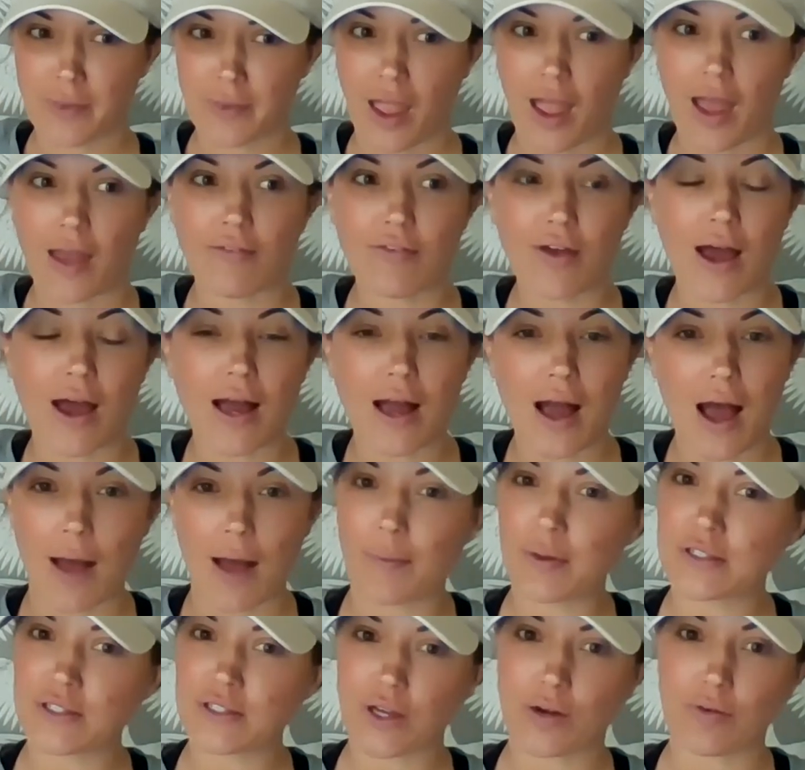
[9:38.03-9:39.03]
I've got
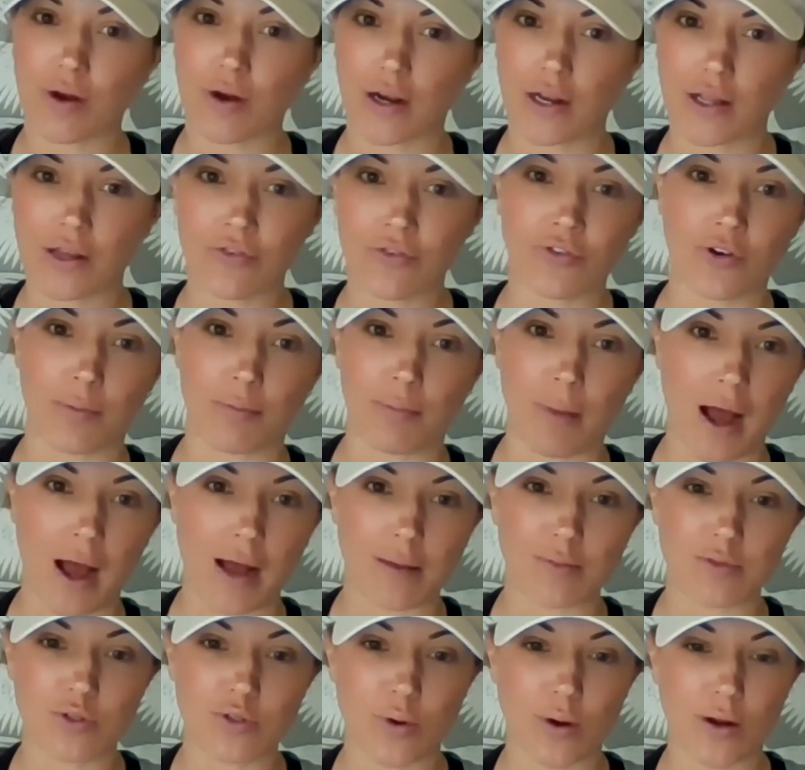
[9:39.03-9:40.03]
comments already from
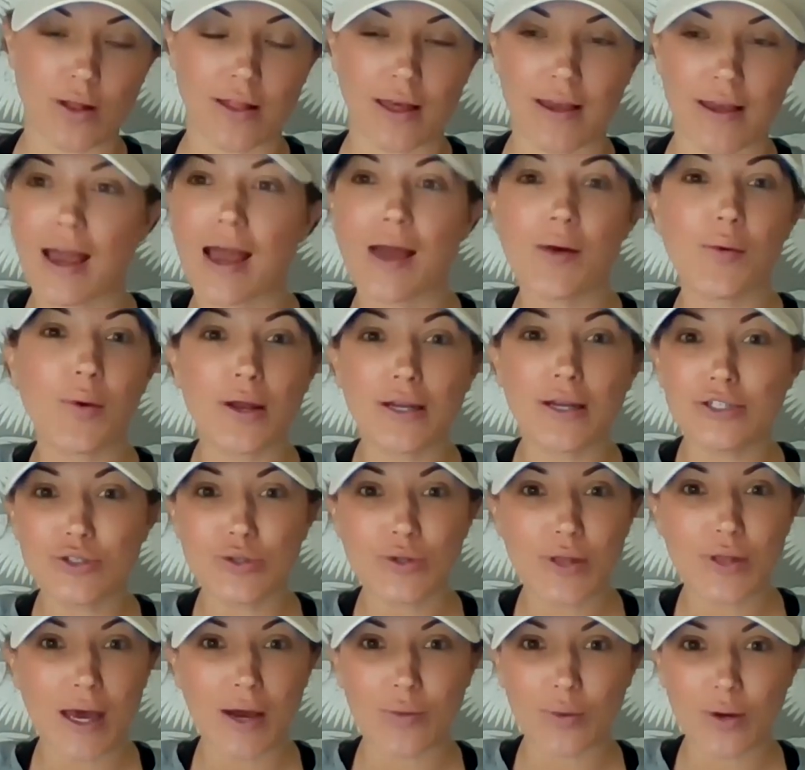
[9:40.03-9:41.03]
moms who are like, I want to
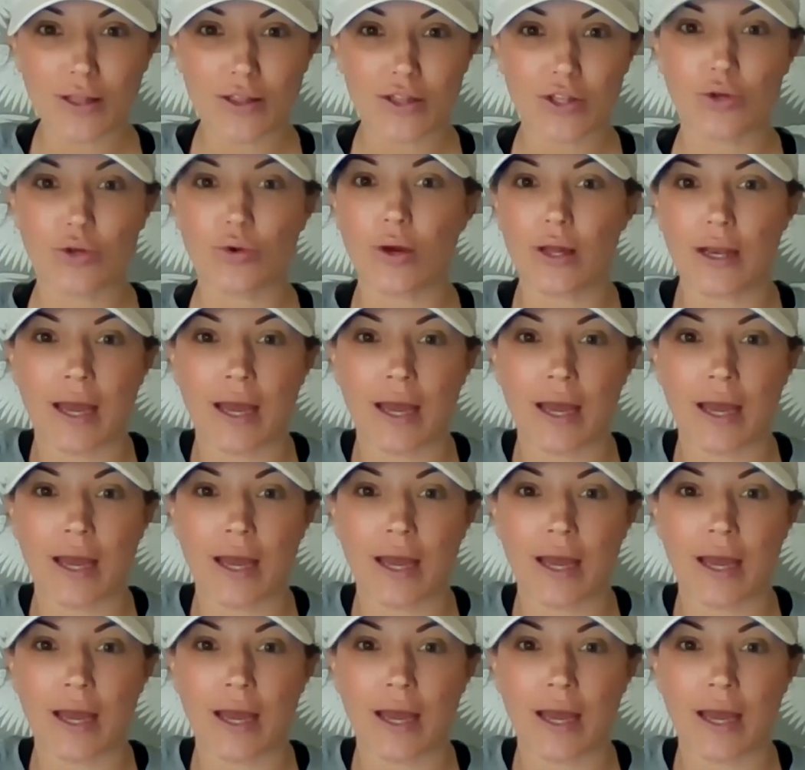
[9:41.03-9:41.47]
do that with you.